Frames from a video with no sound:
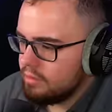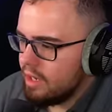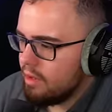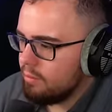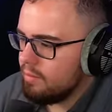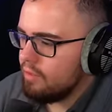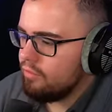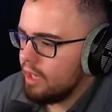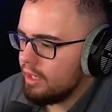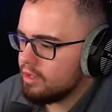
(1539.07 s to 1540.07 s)
Now, me
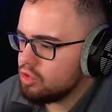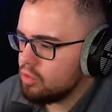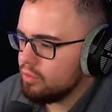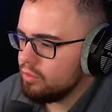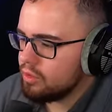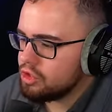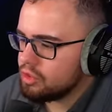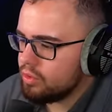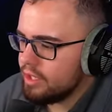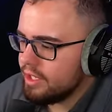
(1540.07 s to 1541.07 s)
flying the drone through a
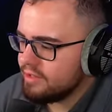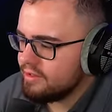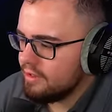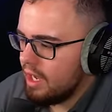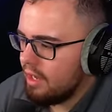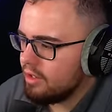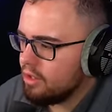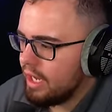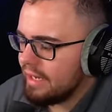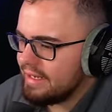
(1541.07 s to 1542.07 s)
tree is not a
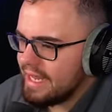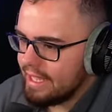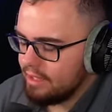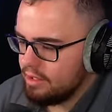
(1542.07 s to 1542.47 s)
good idea.